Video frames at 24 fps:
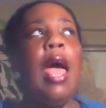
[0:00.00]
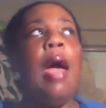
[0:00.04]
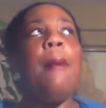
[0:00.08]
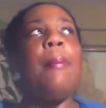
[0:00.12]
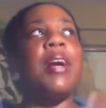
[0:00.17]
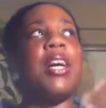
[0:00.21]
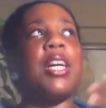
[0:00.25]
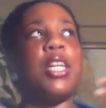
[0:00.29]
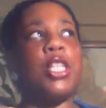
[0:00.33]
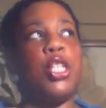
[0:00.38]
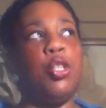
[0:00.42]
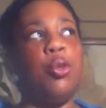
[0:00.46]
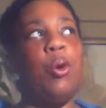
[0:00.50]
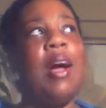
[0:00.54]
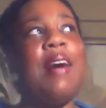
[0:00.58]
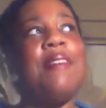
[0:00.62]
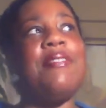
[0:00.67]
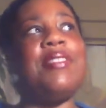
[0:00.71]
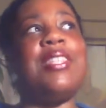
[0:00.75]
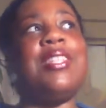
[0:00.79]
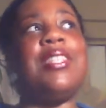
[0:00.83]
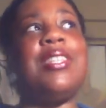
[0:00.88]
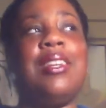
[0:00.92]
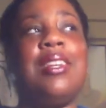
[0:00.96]
Because you have
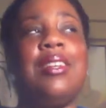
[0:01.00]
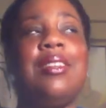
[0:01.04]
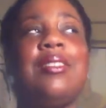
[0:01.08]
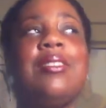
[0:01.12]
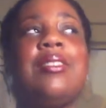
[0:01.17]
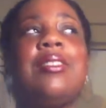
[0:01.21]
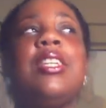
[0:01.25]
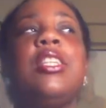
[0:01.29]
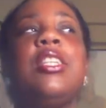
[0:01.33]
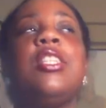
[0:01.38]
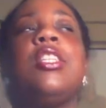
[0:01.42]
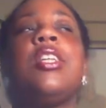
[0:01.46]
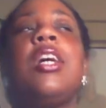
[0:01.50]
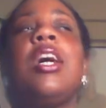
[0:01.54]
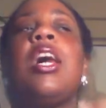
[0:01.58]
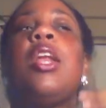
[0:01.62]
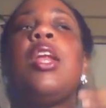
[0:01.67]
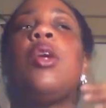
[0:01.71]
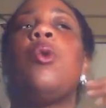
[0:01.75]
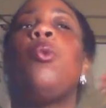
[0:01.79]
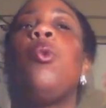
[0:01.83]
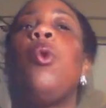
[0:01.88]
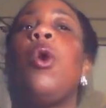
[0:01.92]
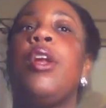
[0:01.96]
a tendency to kind
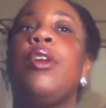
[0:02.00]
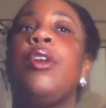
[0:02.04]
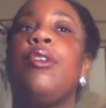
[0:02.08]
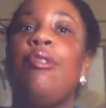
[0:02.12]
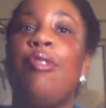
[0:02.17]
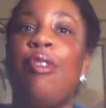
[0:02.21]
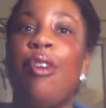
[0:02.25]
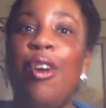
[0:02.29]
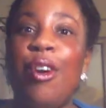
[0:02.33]
of wander